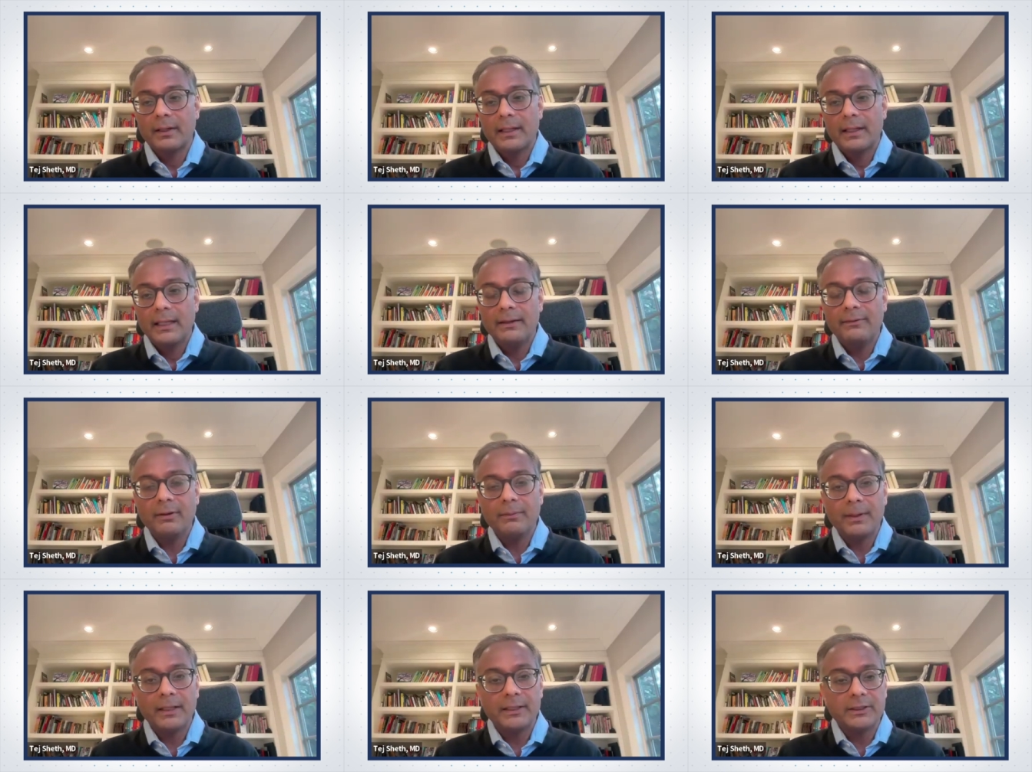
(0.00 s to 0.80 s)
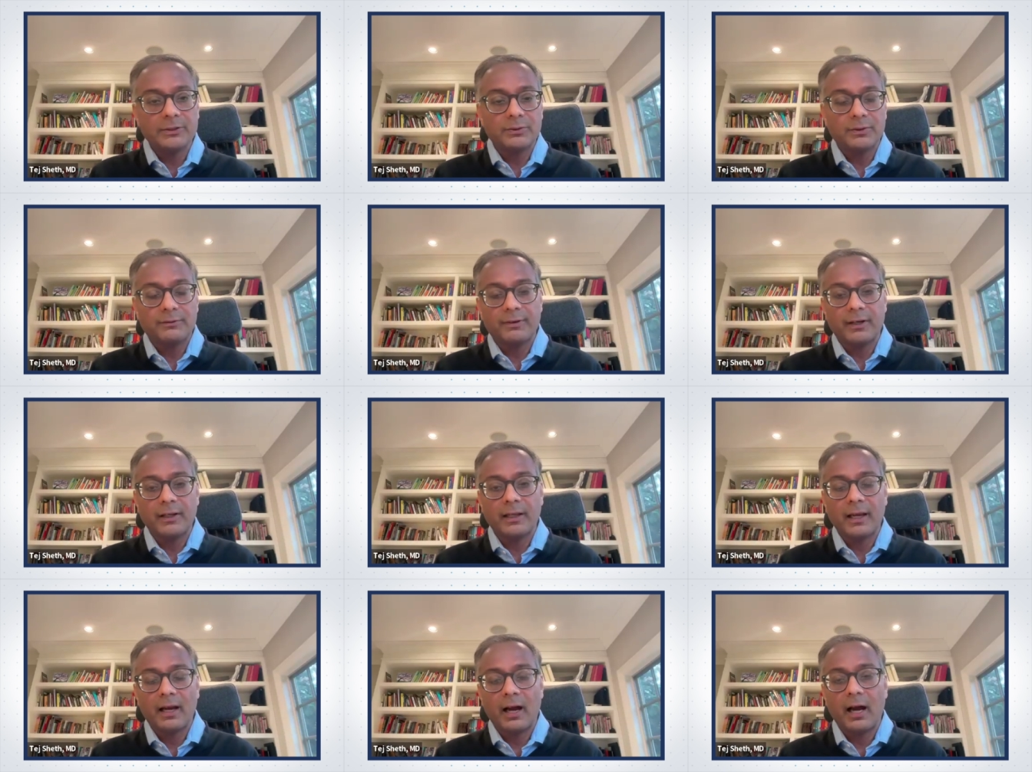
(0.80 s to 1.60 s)
even patients with
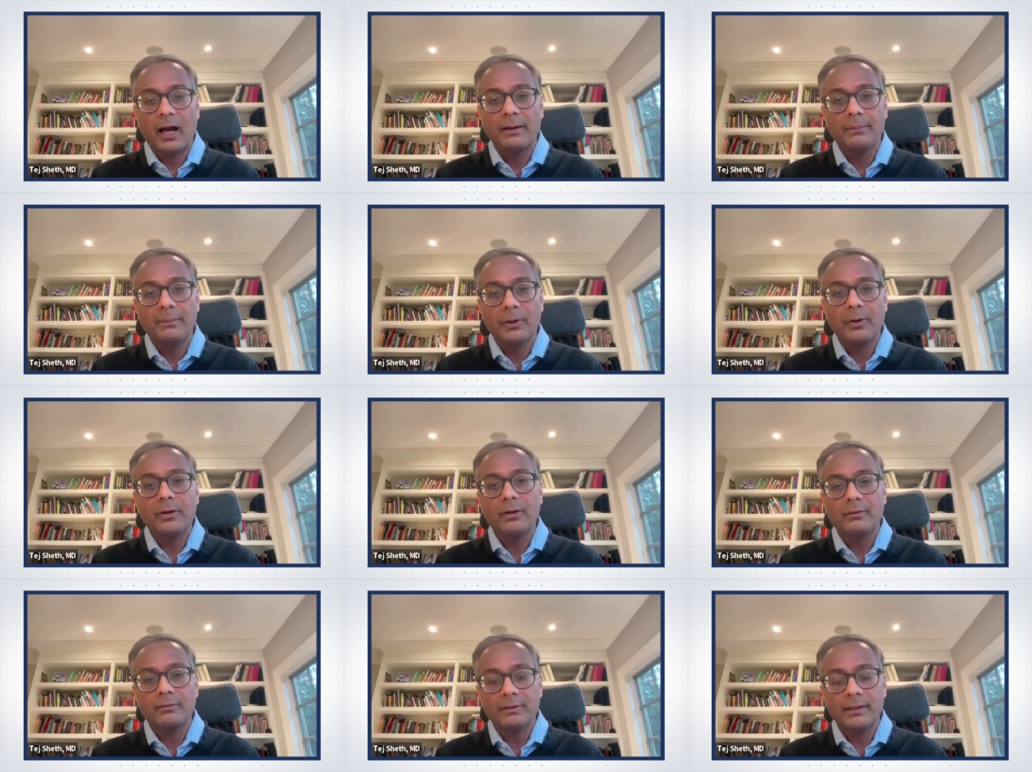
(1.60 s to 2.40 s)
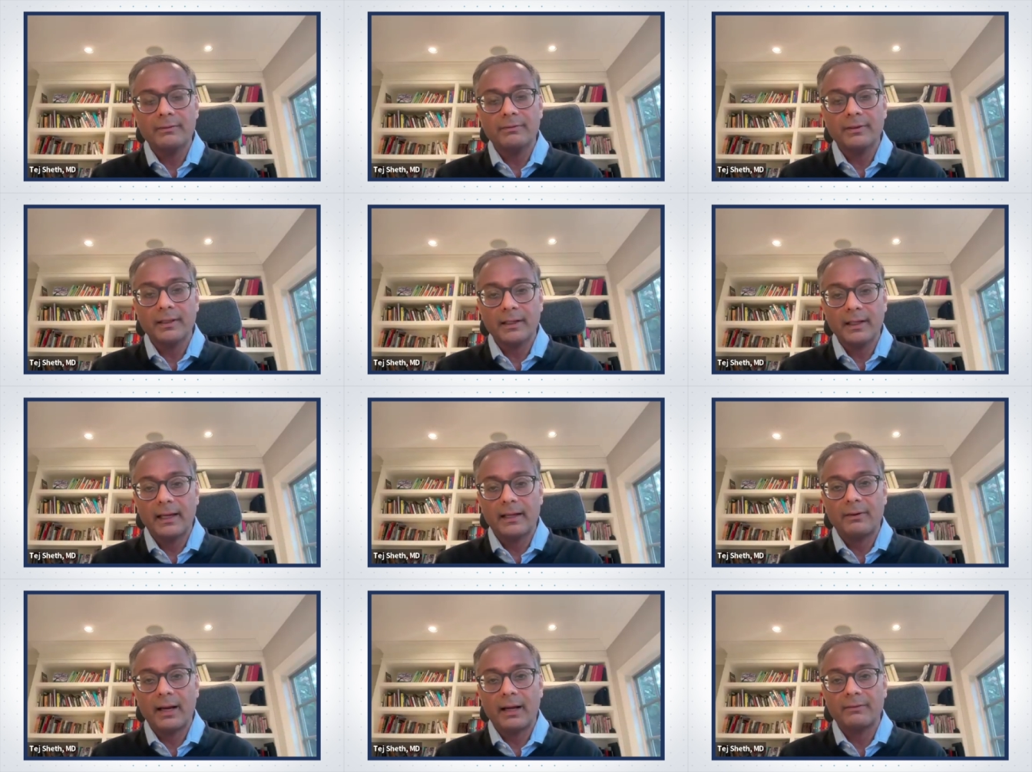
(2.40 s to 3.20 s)
fairly high burden of leaflet
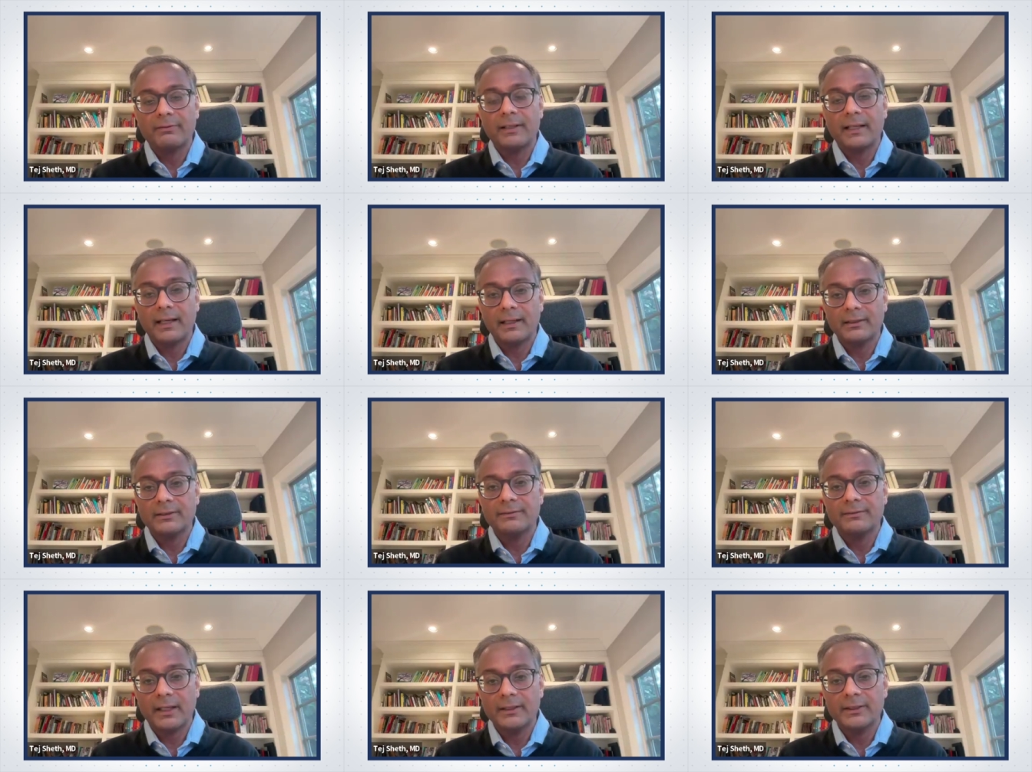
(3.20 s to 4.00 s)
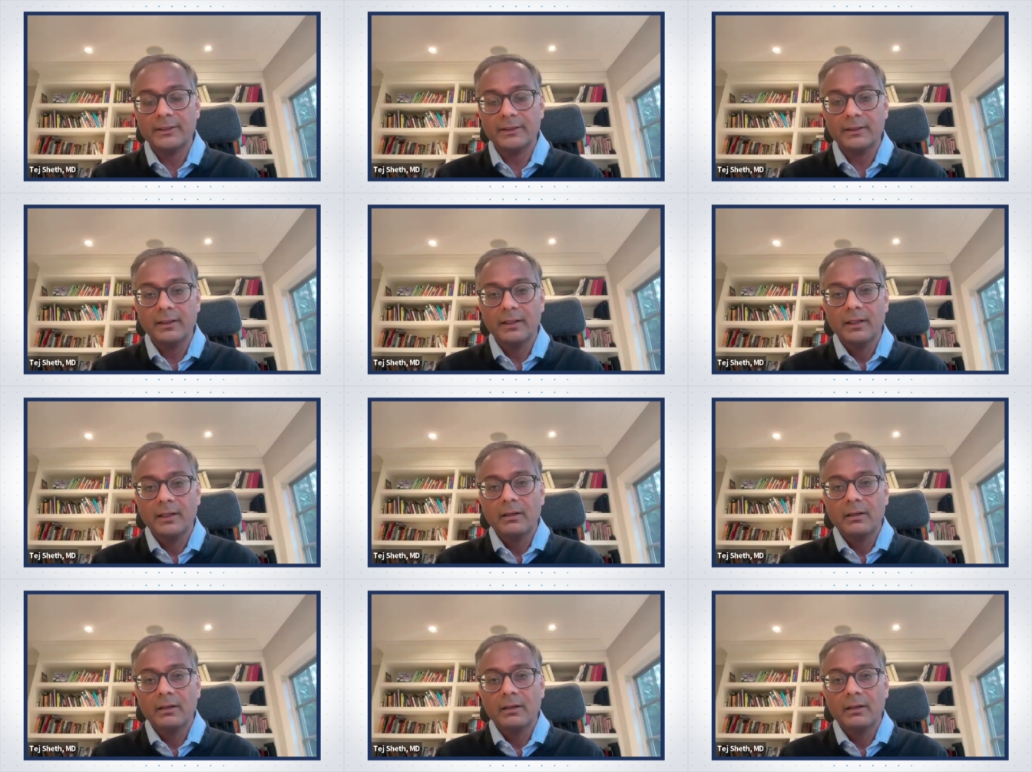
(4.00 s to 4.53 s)
and raphe calcification,